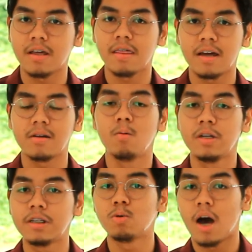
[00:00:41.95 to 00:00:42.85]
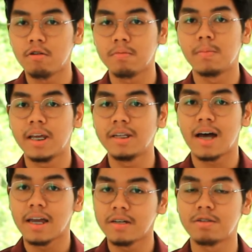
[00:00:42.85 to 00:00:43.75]
that only 200 Malayan
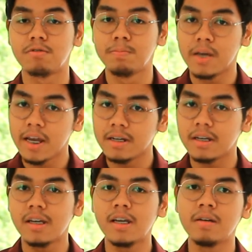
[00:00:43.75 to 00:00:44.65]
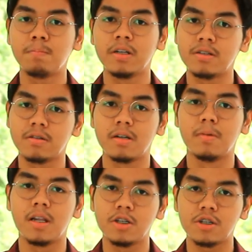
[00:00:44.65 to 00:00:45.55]
tigers remain in Peninsular
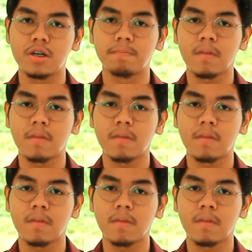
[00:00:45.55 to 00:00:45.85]
Malaysia